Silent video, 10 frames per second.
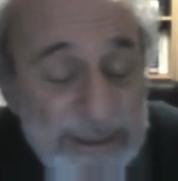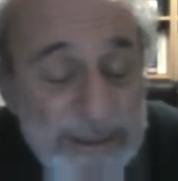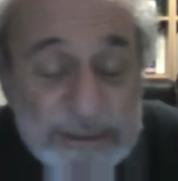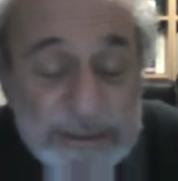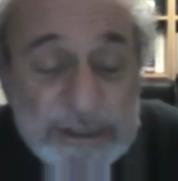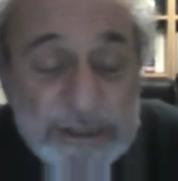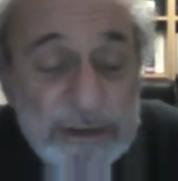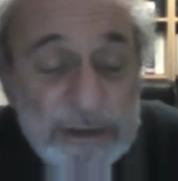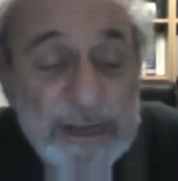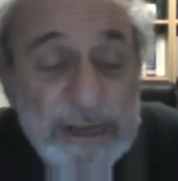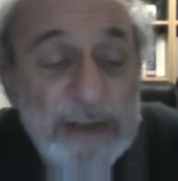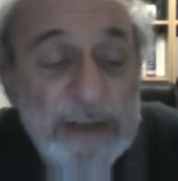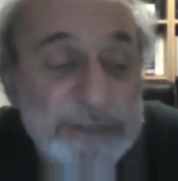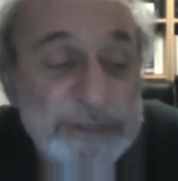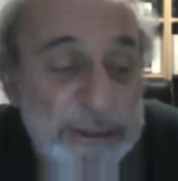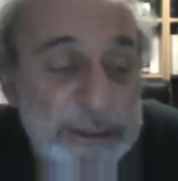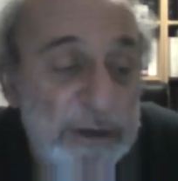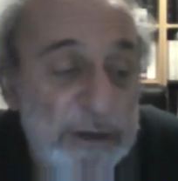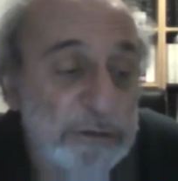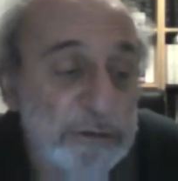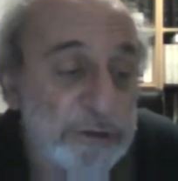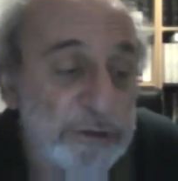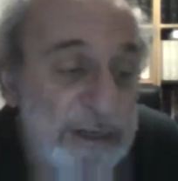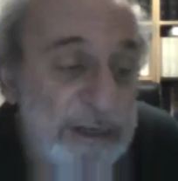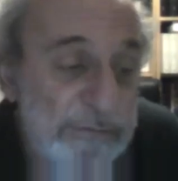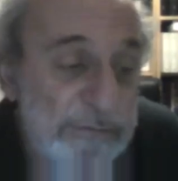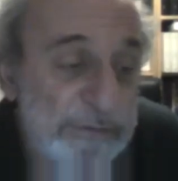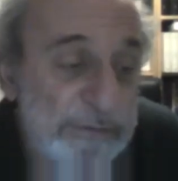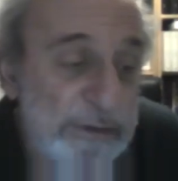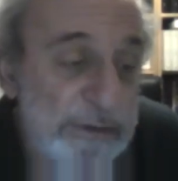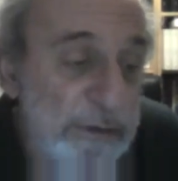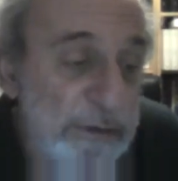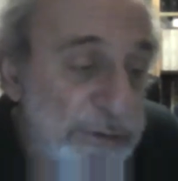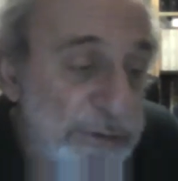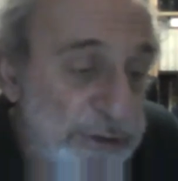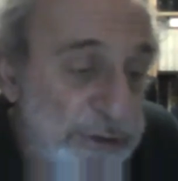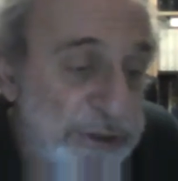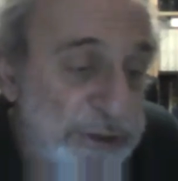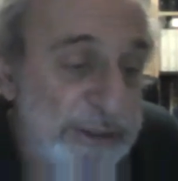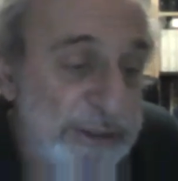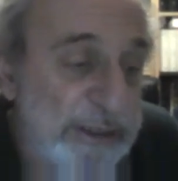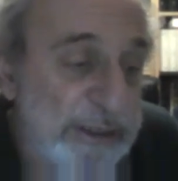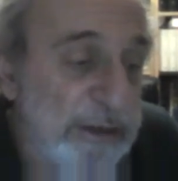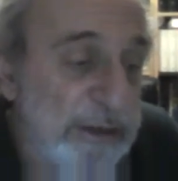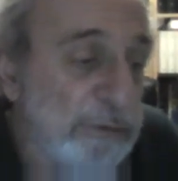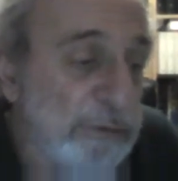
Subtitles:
So that set off a whole train of lawsuits and all